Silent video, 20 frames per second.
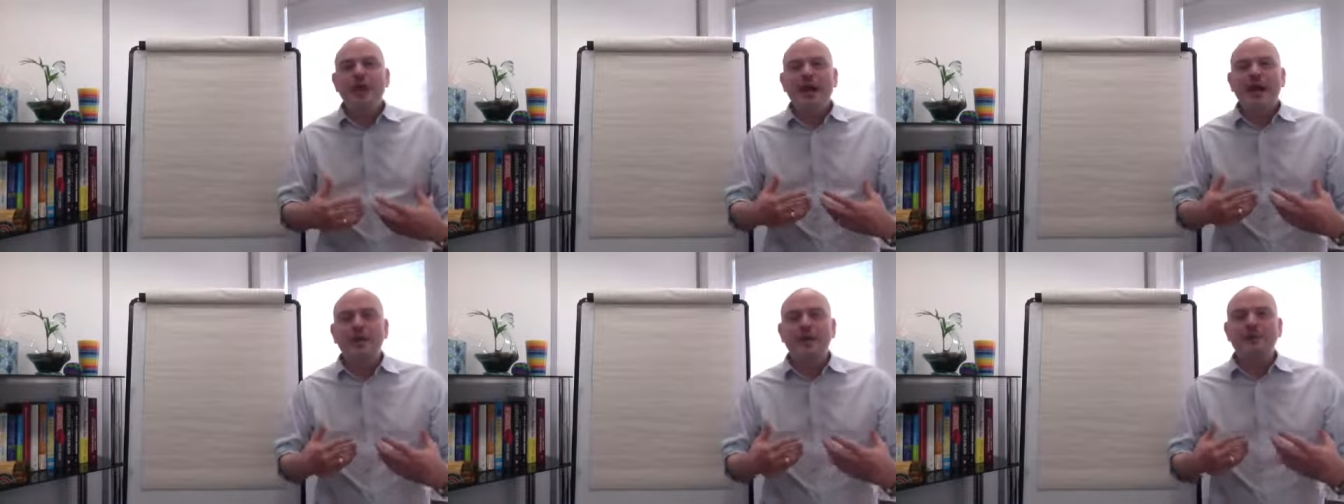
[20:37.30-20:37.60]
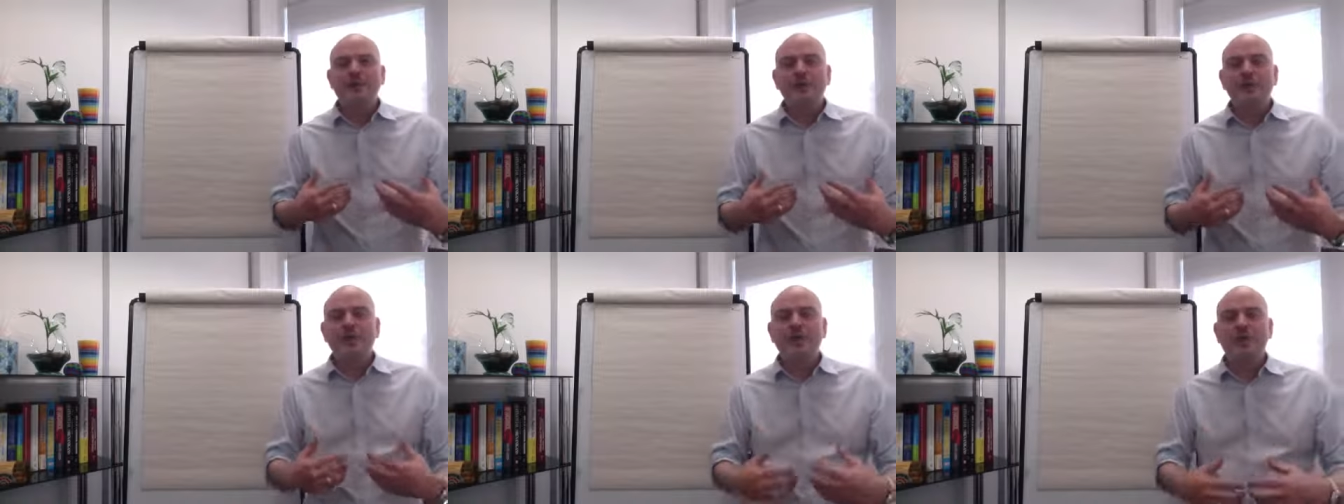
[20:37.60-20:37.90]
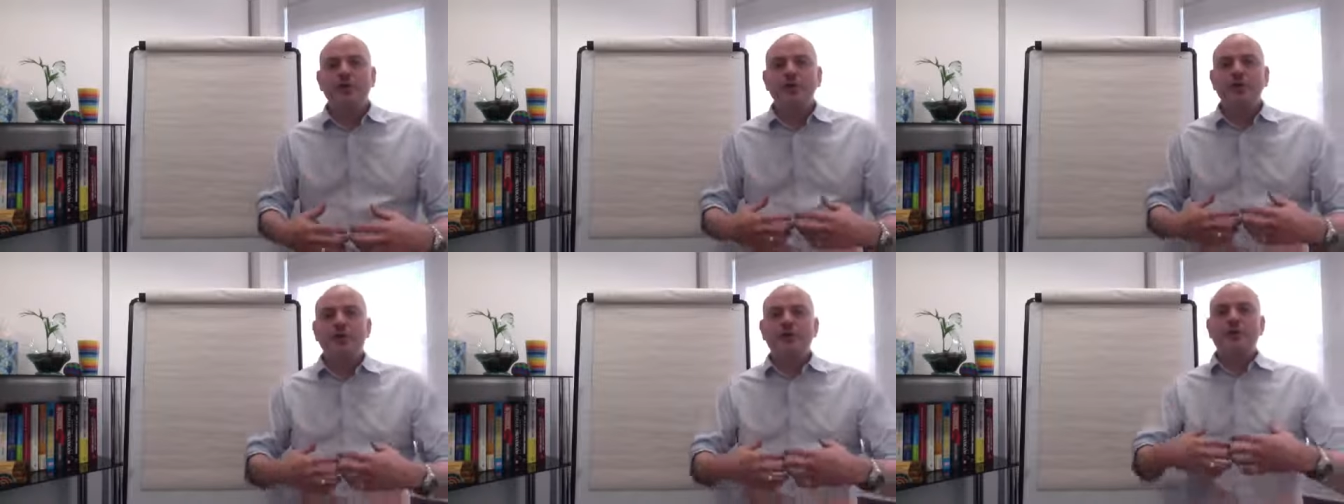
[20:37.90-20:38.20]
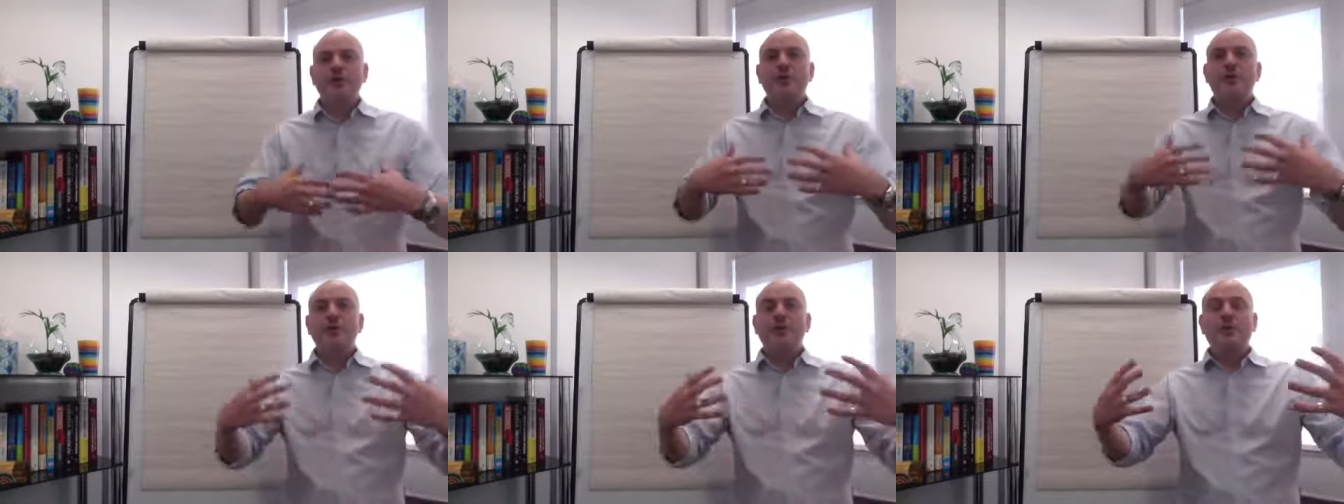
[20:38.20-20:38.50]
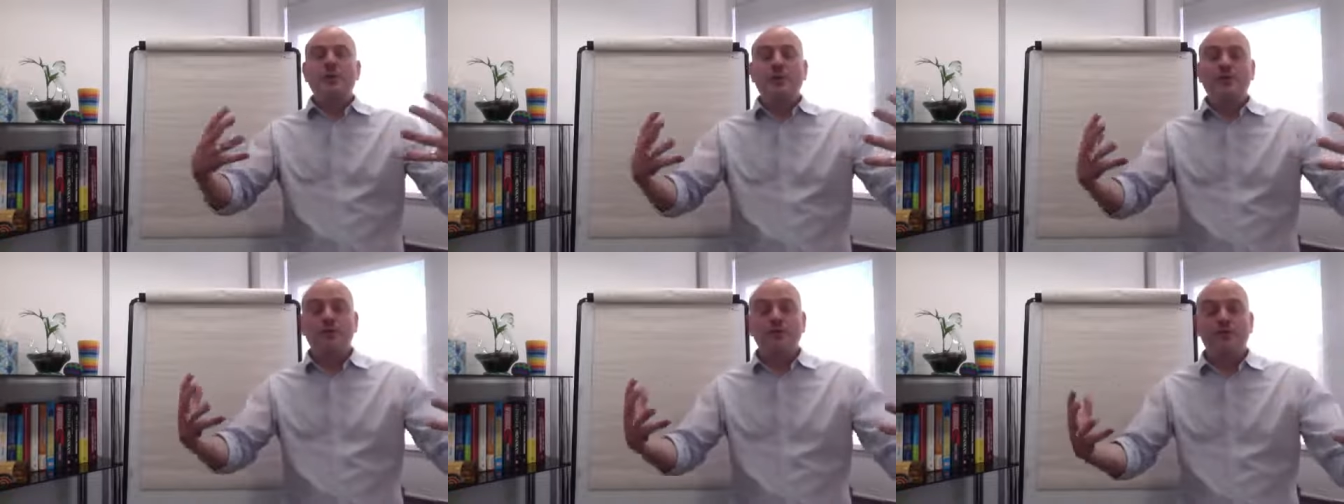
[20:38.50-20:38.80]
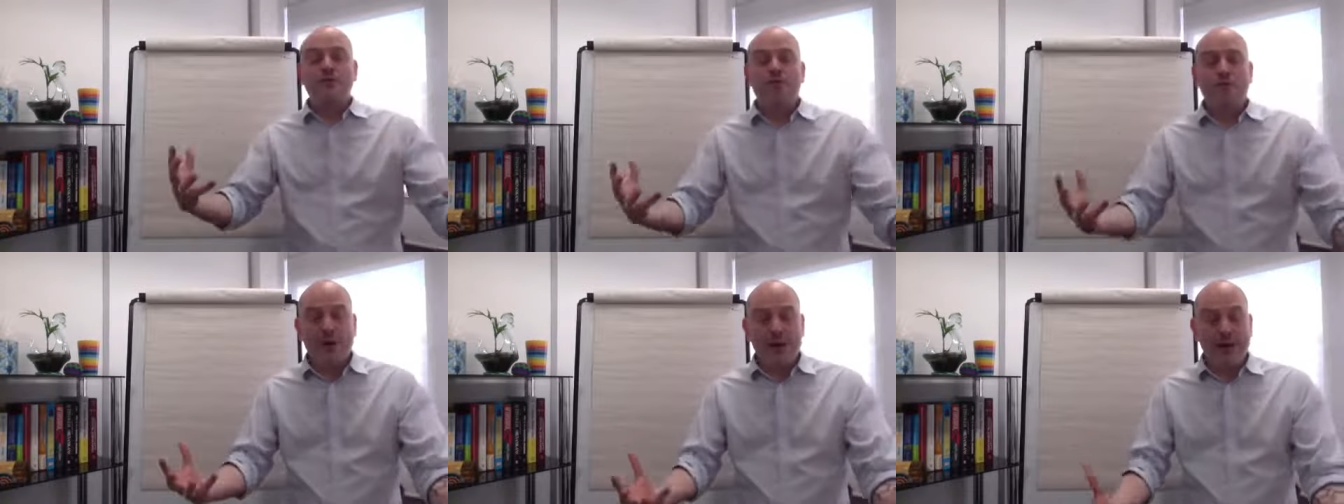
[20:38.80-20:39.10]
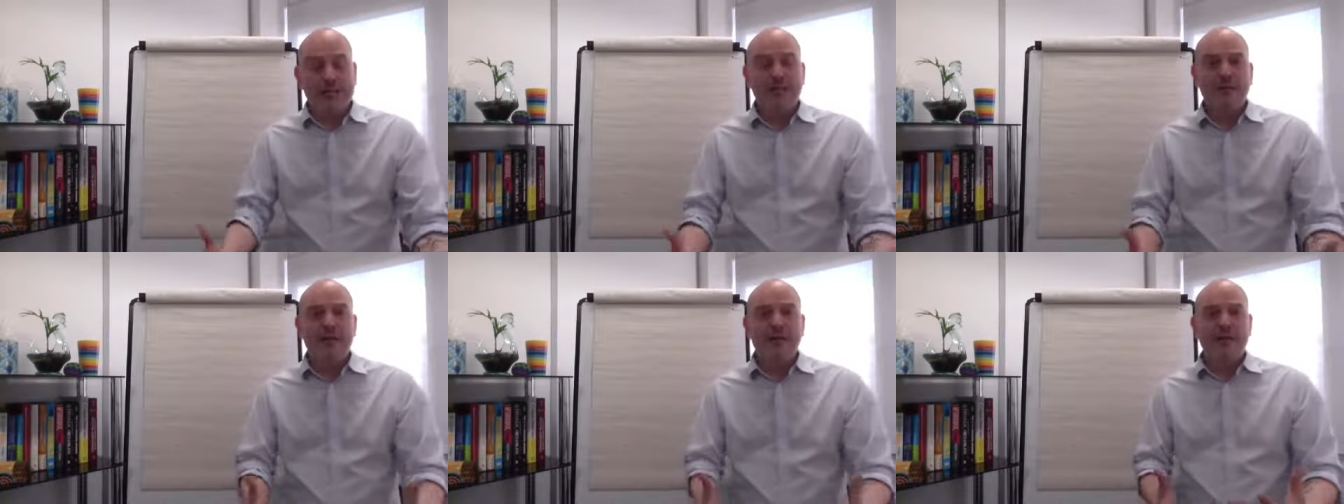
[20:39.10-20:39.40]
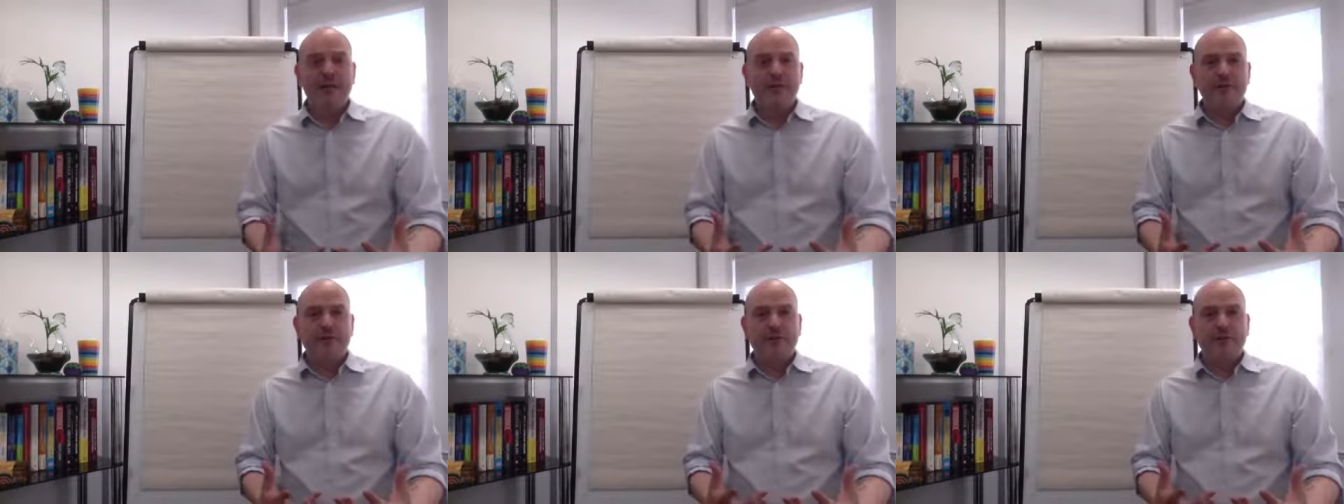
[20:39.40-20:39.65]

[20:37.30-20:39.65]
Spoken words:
how to regulate